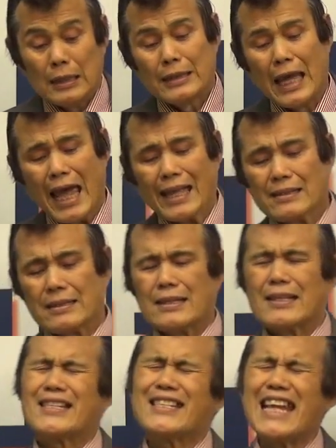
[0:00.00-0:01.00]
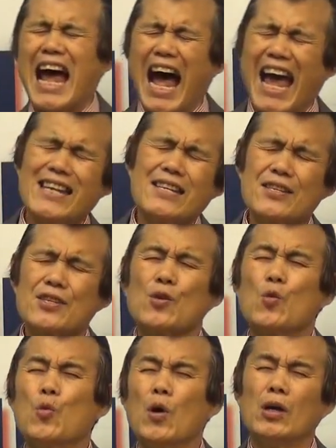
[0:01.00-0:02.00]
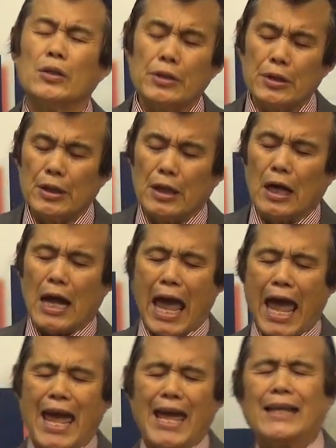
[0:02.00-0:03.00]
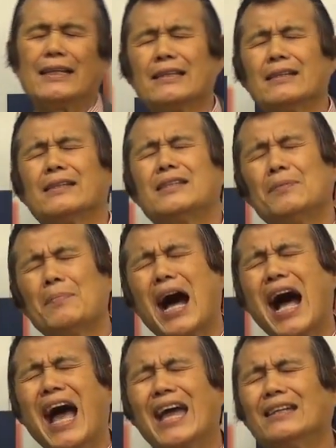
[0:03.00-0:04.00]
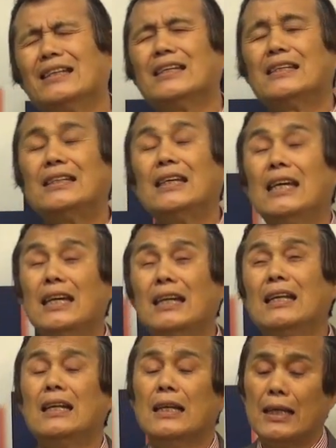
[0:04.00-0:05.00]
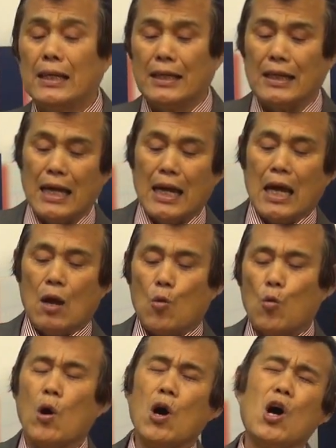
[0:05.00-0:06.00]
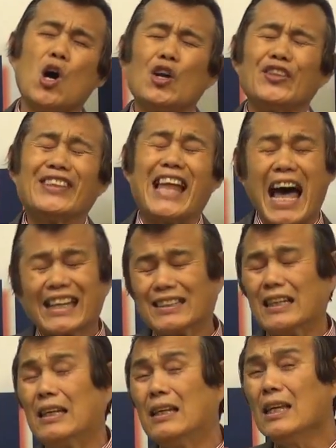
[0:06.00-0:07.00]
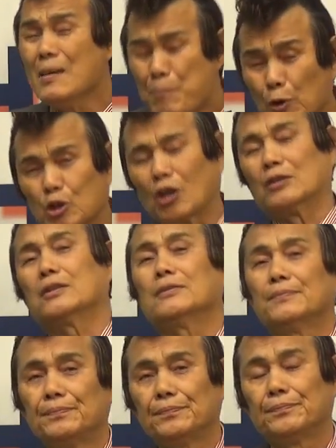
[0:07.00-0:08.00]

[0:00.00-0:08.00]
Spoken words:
that signs, wonder, and the divine healing were not important.